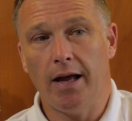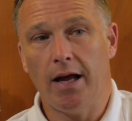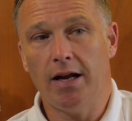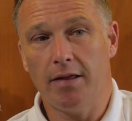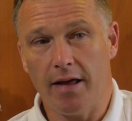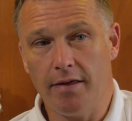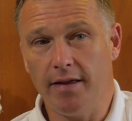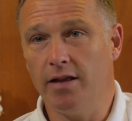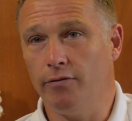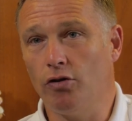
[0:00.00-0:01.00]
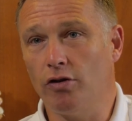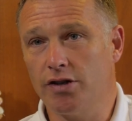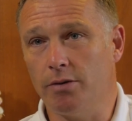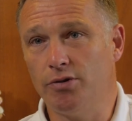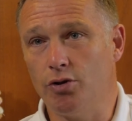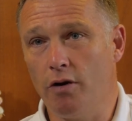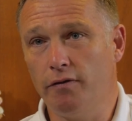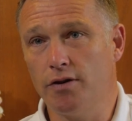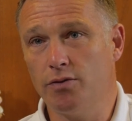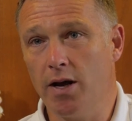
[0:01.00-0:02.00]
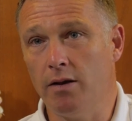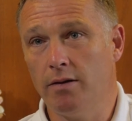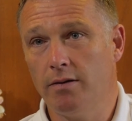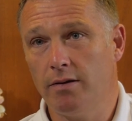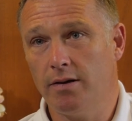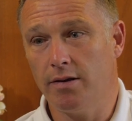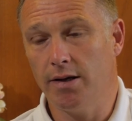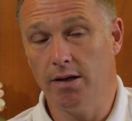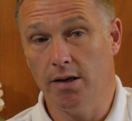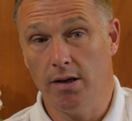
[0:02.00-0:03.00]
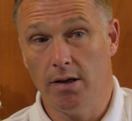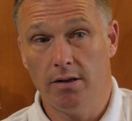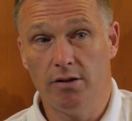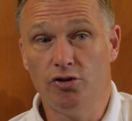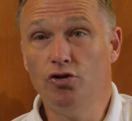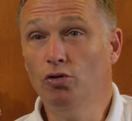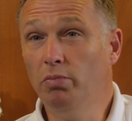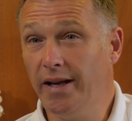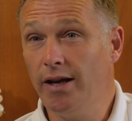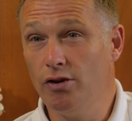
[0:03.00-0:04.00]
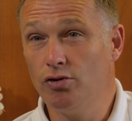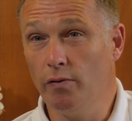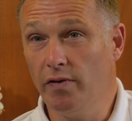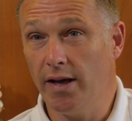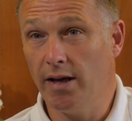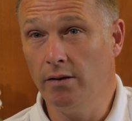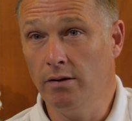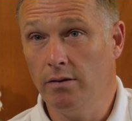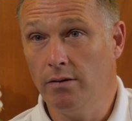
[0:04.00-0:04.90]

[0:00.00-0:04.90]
And I think they've all got something to offer as well. I think there's nobody who's over the hill